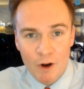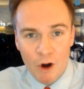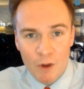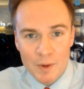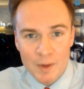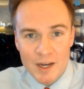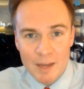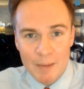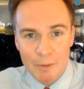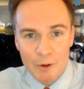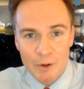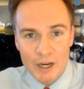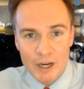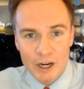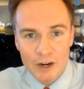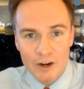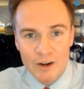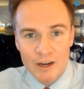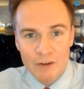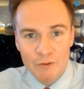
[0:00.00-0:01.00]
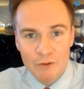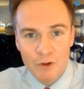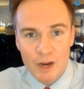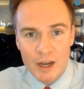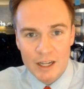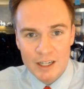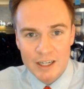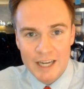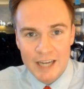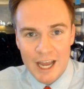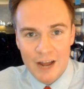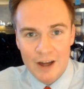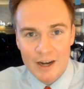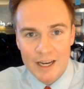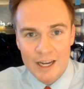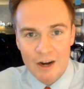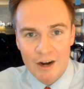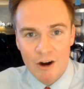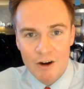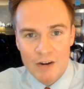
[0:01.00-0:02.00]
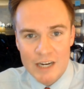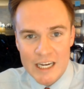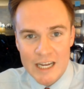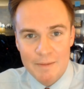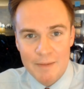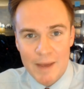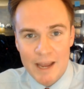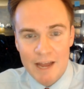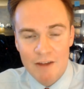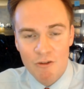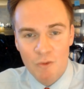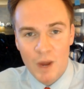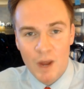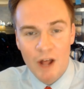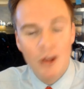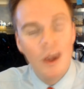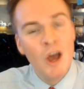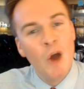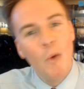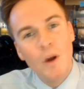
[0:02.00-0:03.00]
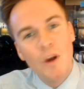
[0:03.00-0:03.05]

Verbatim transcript: army Depot here in Franklin County and RDMA as well.